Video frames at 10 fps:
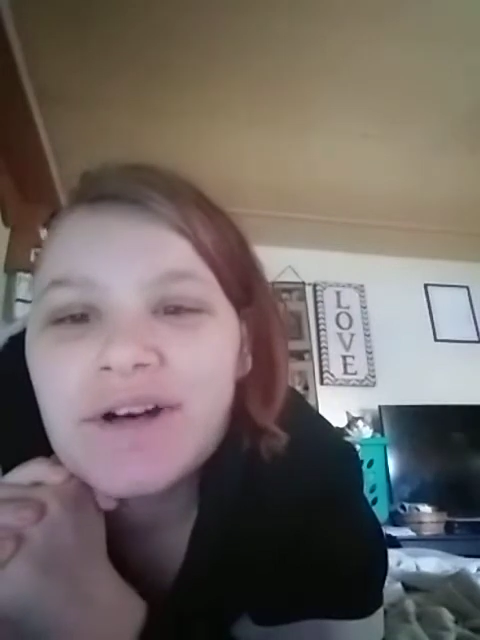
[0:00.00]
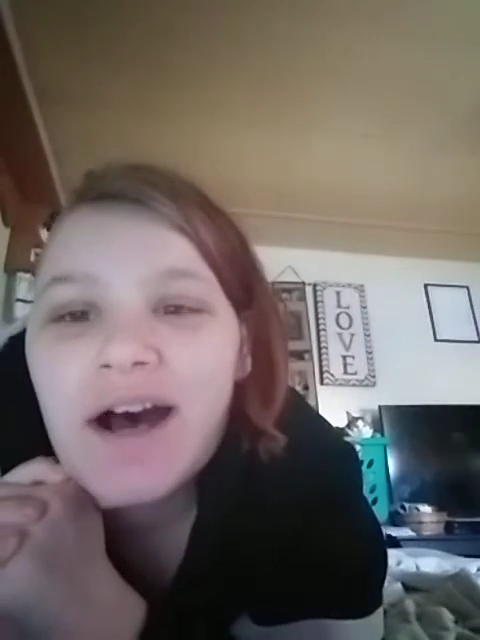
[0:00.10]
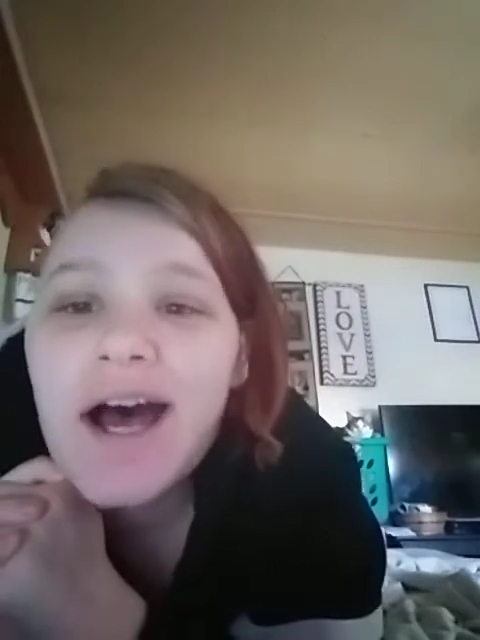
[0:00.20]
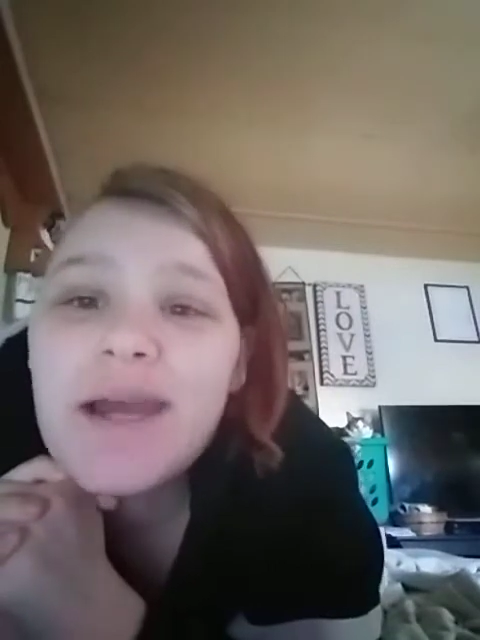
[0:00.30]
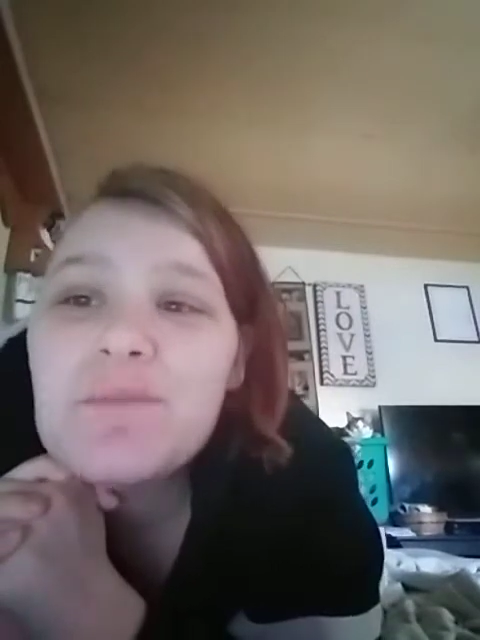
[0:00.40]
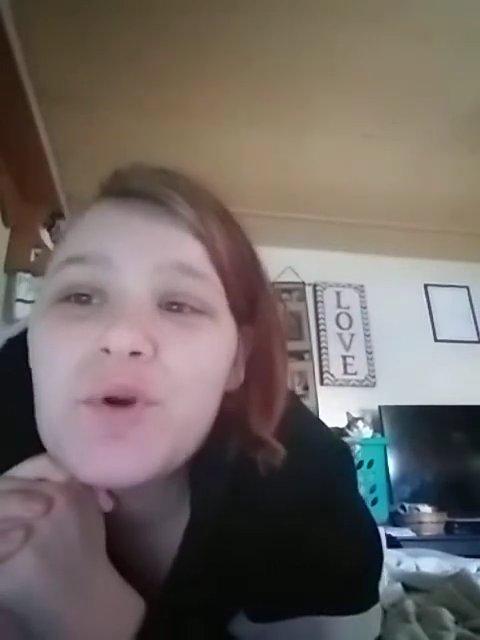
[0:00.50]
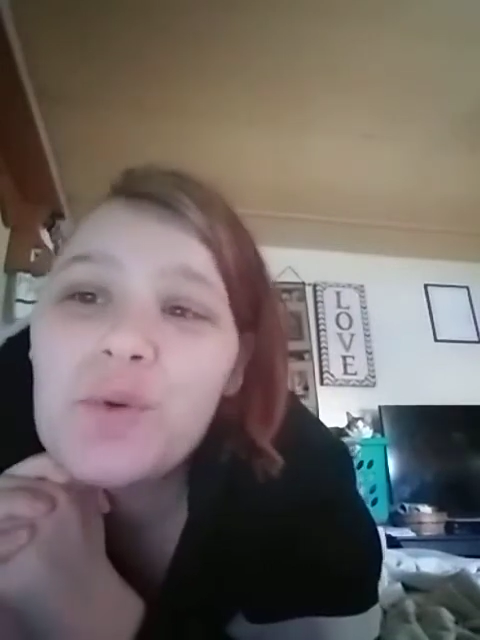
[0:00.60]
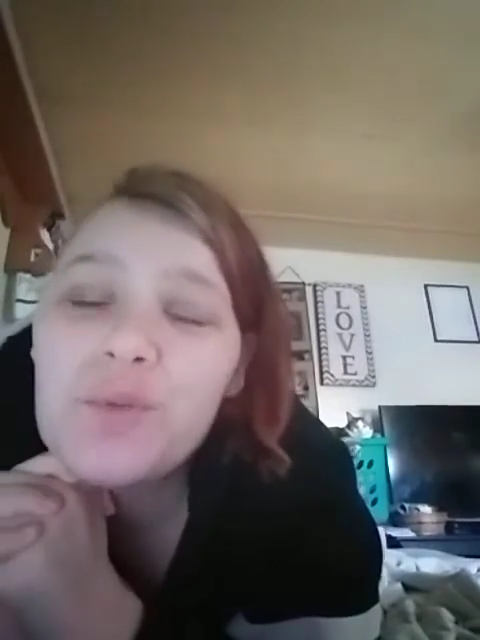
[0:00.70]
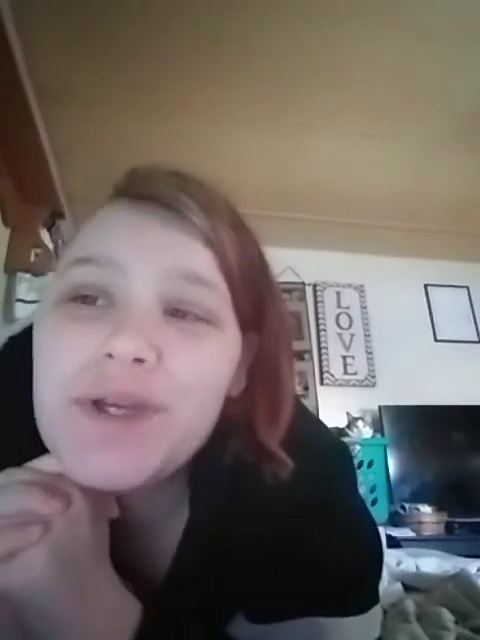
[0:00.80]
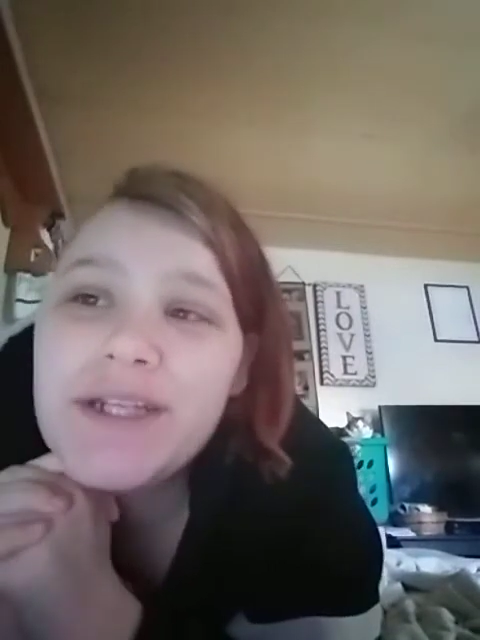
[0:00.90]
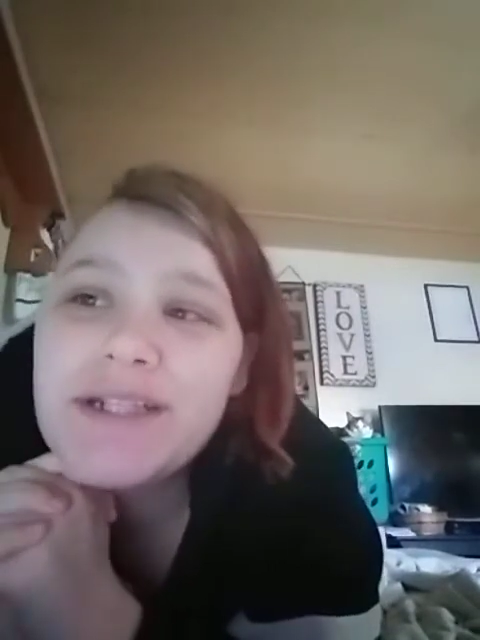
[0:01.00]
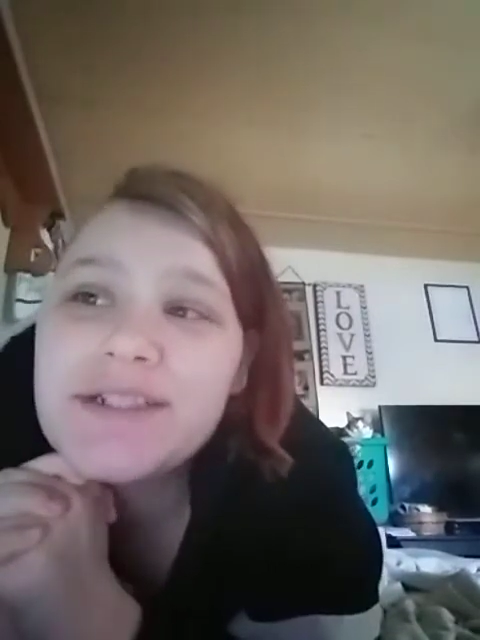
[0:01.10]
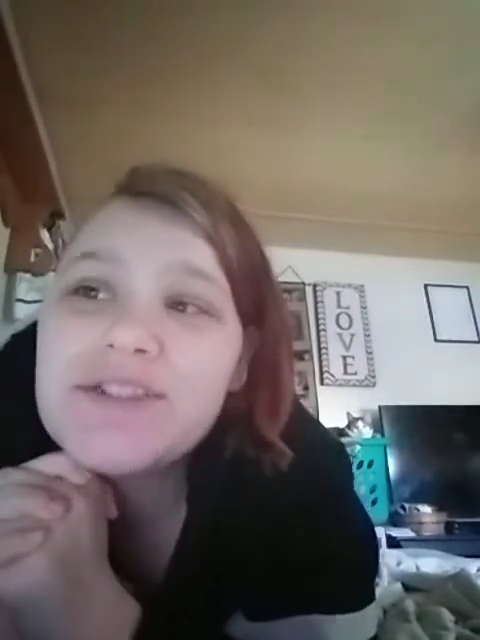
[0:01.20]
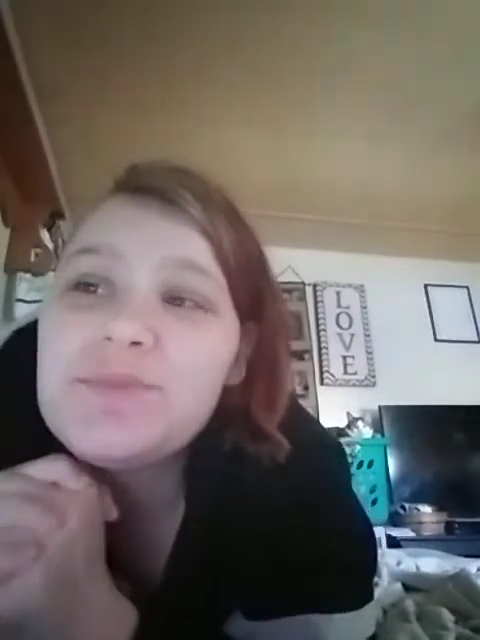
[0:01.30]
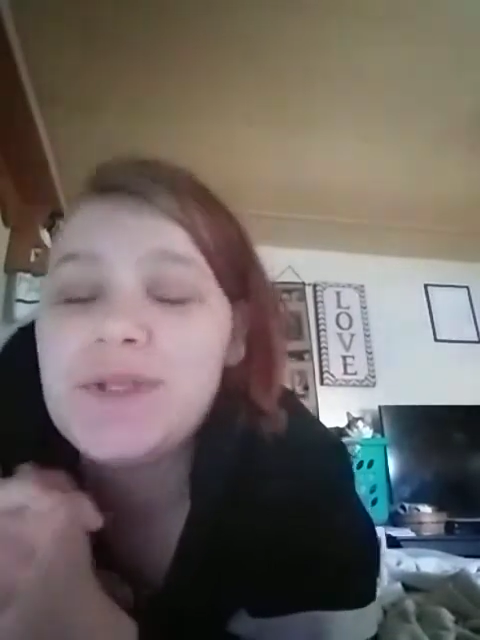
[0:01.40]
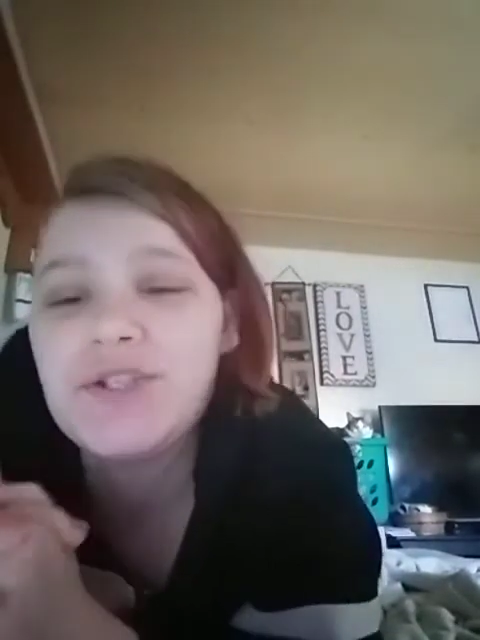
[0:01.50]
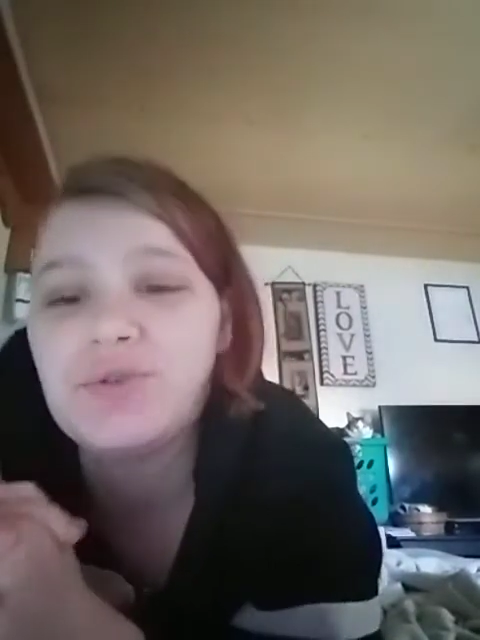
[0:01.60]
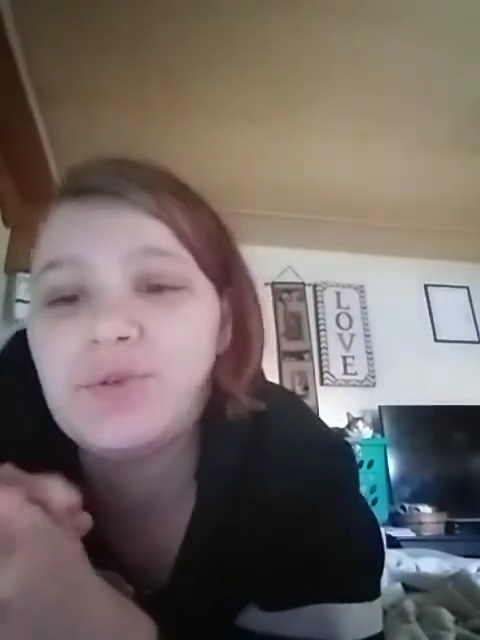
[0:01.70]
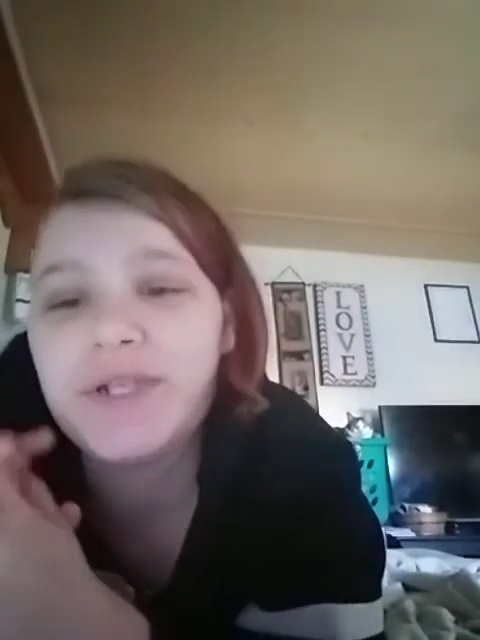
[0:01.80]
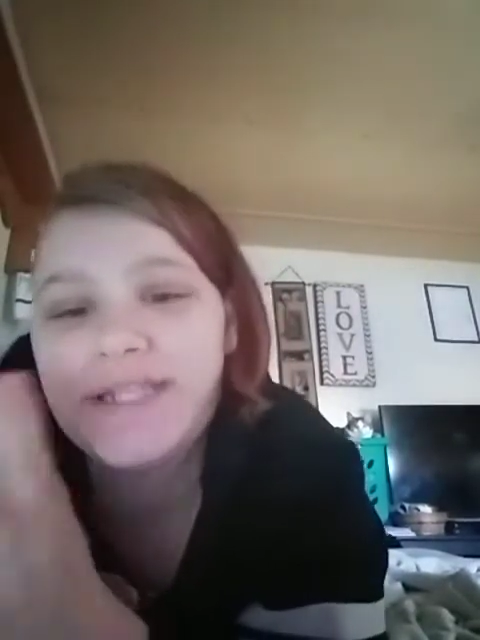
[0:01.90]
I'm going to be
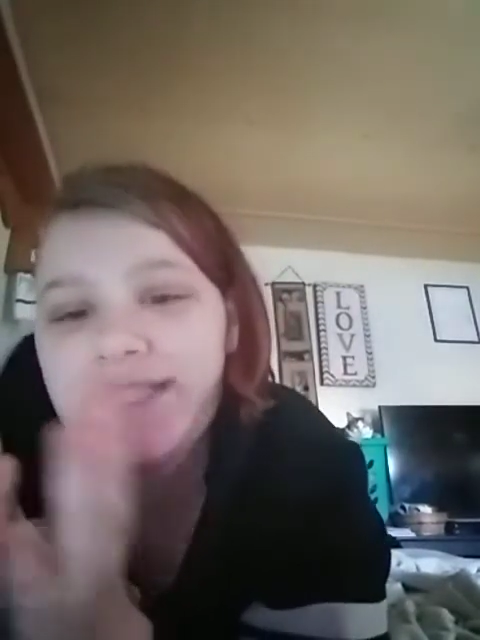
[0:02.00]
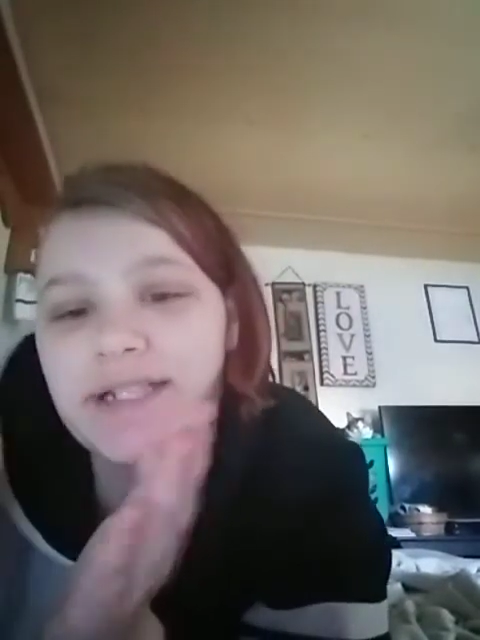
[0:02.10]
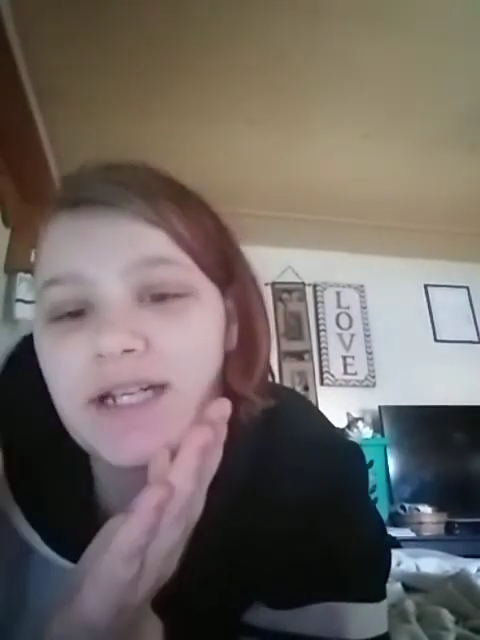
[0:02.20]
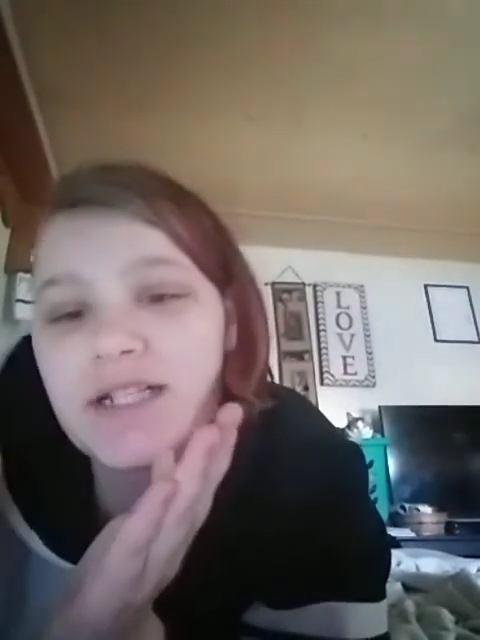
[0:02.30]
doing